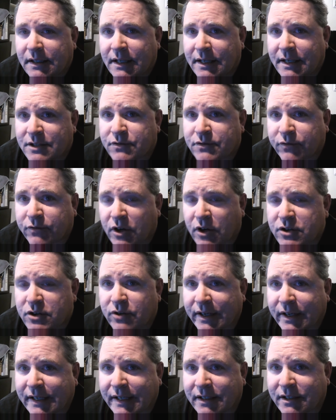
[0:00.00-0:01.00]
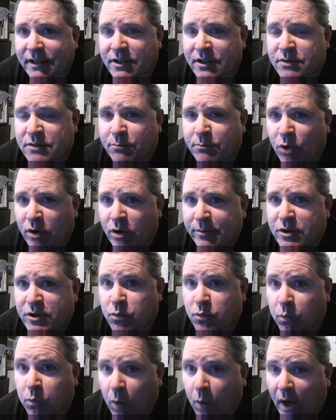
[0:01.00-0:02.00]
and it's frustrating because
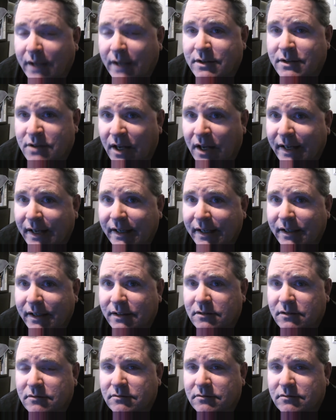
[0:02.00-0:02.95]
Mormons want Zion,